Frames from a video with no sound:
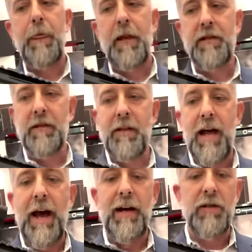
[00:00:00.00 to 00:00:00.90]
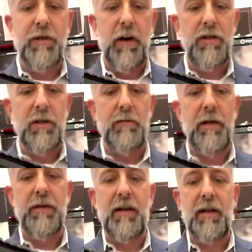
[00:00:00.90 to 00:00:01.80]
This is the 9-inch version
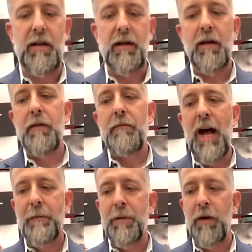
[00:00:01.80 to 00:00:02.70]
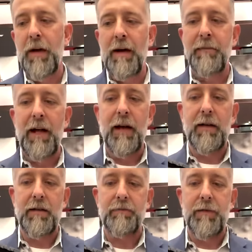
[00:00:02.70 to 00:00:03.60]
with the Magpul M-Lock
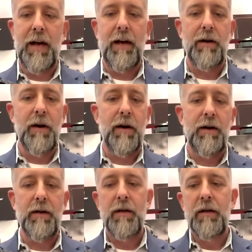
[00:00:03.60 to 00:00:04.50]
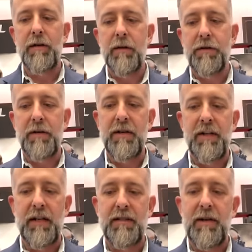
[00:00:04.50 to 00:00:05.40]
handguard. on the 3,
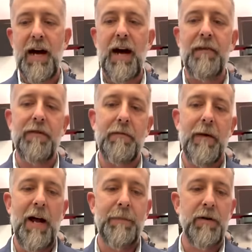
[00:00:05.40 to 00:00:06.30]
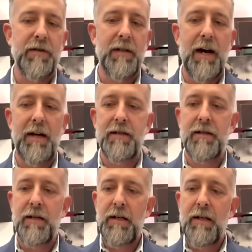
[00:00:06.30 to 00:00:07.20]
6, and 9 for the magpul slots,
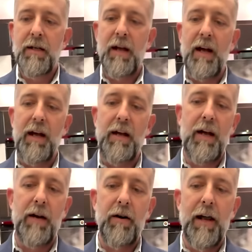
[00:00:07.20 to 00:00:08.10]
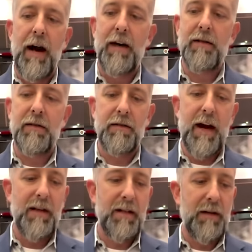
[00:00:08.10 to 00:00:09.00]
a interlocked
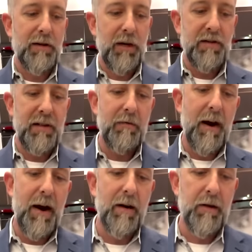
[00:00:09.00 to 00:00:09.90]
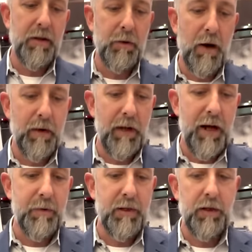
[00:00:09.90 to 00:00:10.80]
1913 rail on the 12
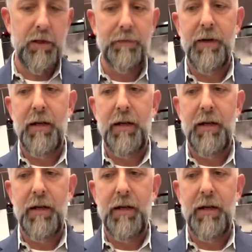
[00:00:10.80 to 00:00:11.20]
o'clock position.